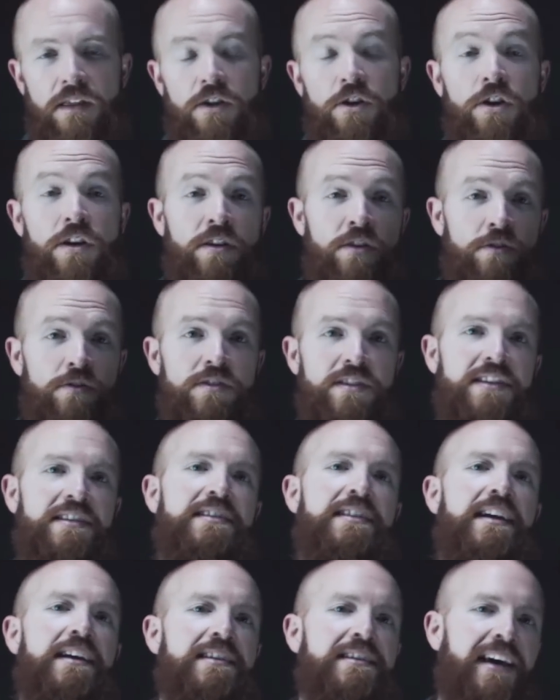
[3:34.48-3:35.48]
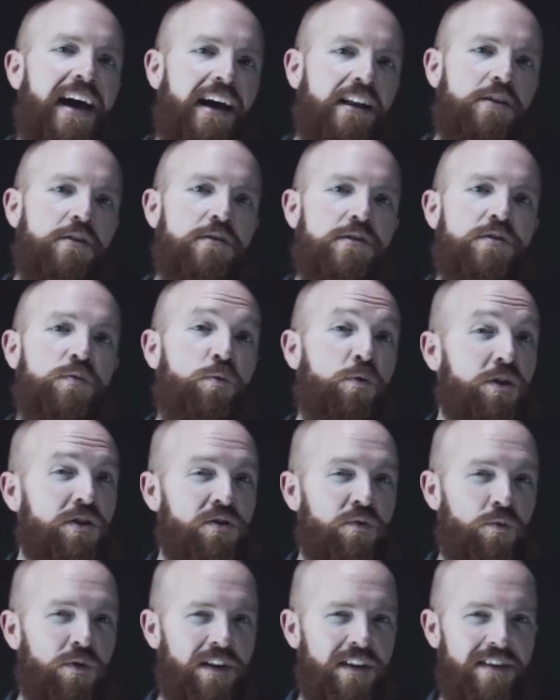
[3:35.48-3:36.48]
The good news is that Talos
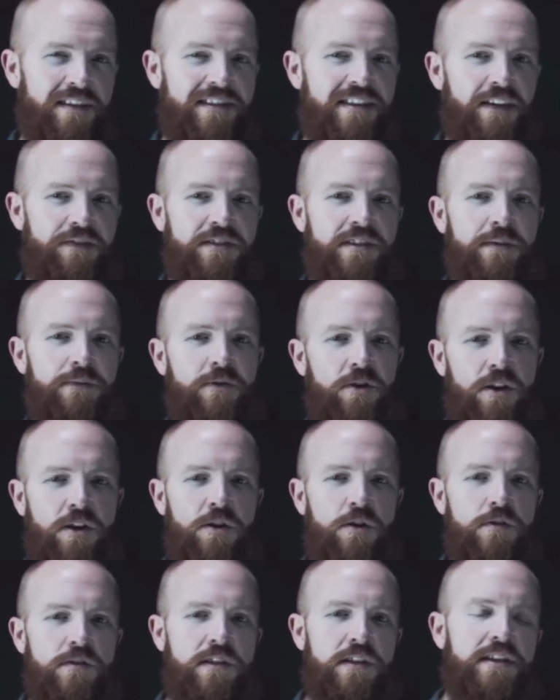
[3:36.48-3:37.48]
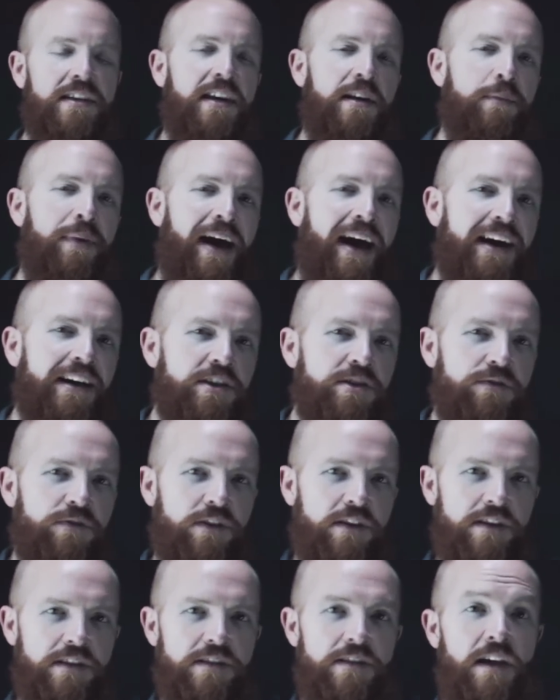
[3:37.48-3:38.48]
worked with 7-zip very closely to get a patch
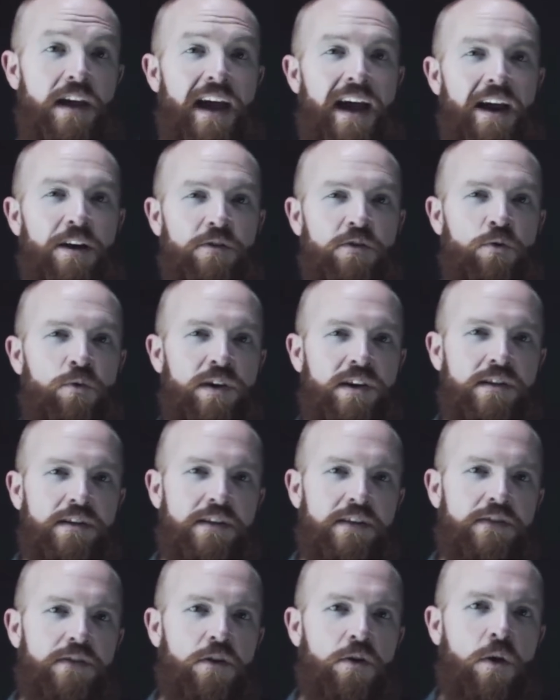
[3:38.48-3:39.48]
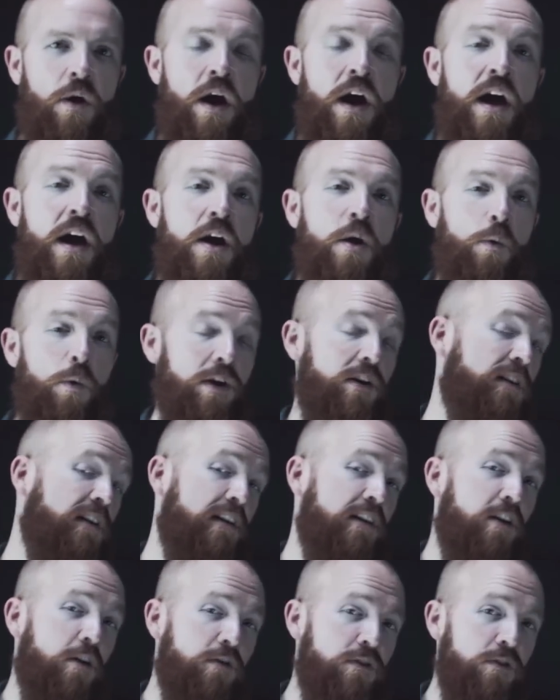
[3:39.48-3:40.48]
for this out quickly. So what you need
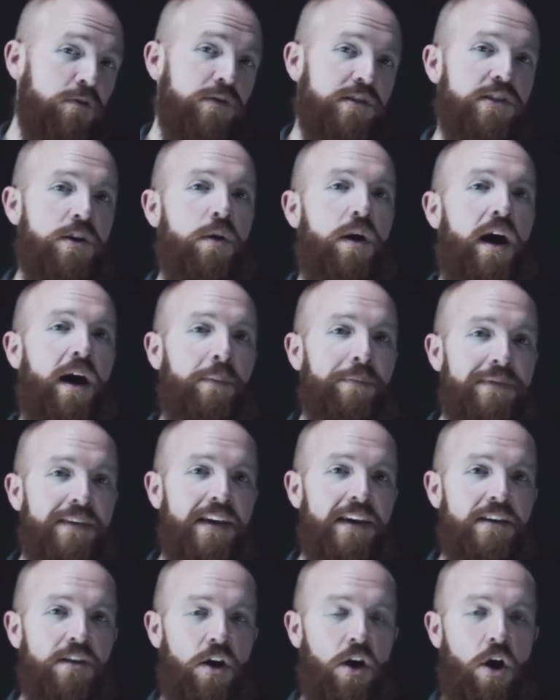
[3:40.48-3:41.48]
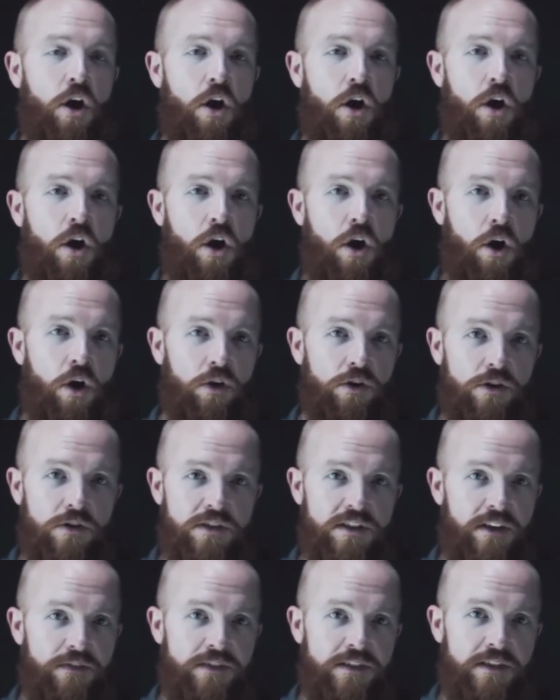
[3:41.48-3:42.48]
to go do is go update all your
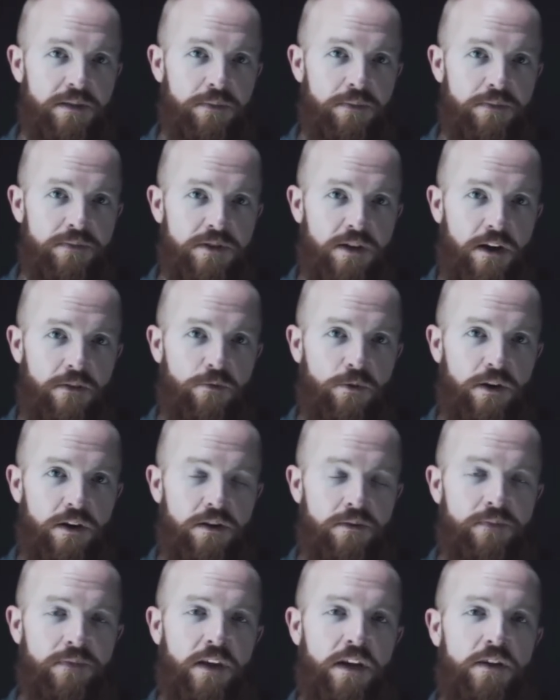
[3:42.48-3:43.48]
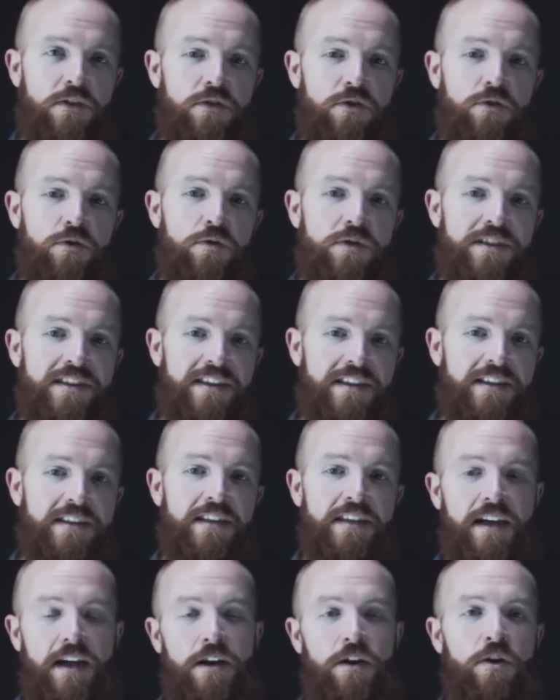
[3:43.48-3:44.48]
7-zip software to
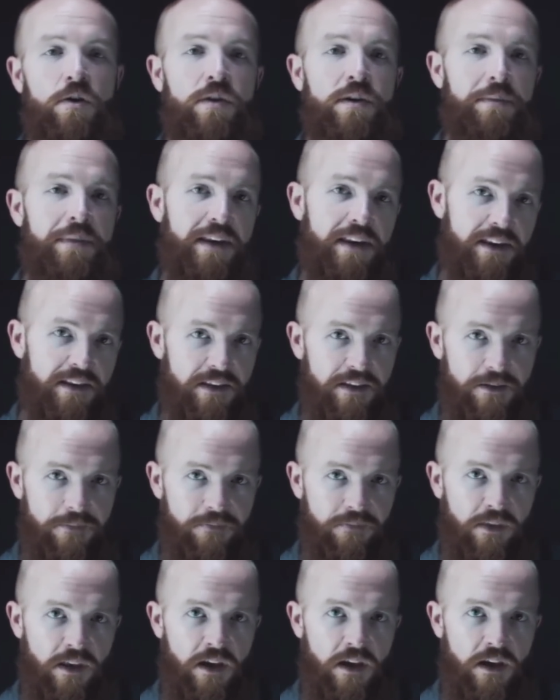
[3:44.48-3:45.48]
16.0 immediately.